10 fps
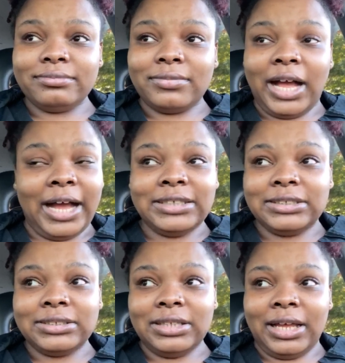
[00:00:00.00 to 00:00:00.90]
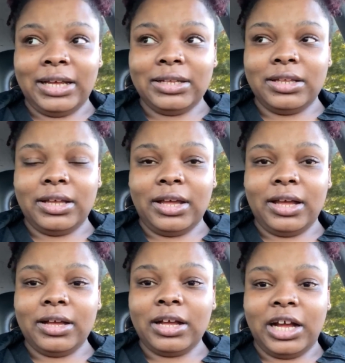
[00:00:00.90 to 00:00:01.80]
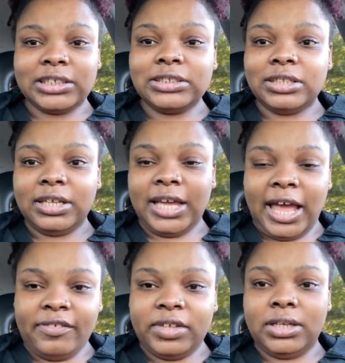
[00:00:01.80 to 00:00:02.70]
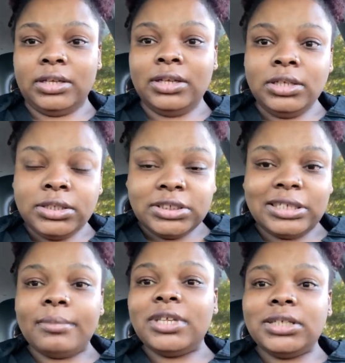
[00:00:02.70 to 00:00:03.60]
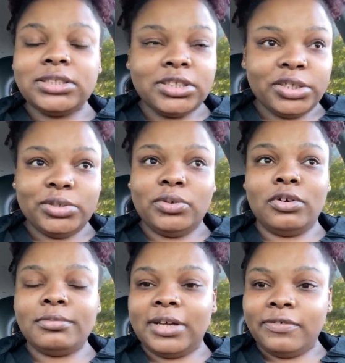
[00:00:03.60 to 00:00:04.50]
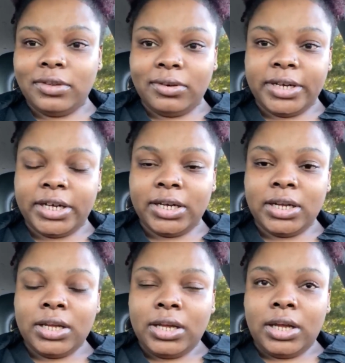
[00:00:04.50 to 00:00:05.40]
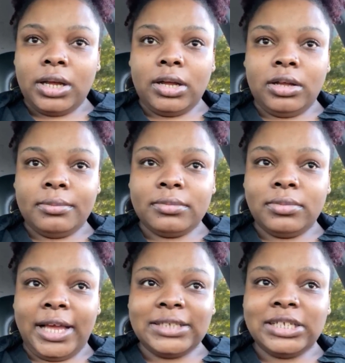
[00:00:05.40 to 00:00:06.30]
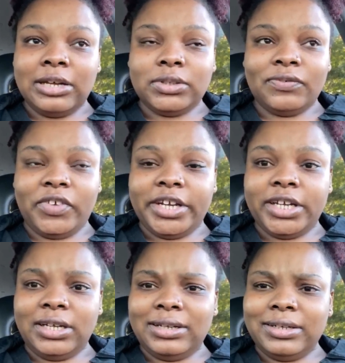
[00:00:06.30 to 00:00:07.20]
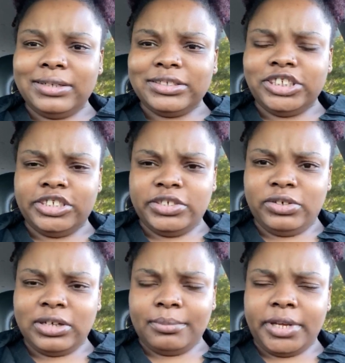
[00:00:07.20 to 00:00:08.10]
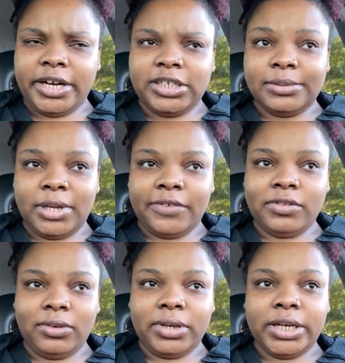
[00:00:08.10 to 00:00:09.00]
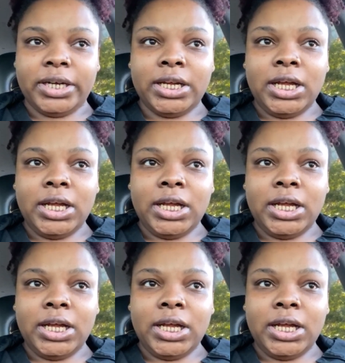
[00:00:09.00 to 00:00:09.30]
I just like constantly having something to do on my floor. Last night was very chill compared to my floor.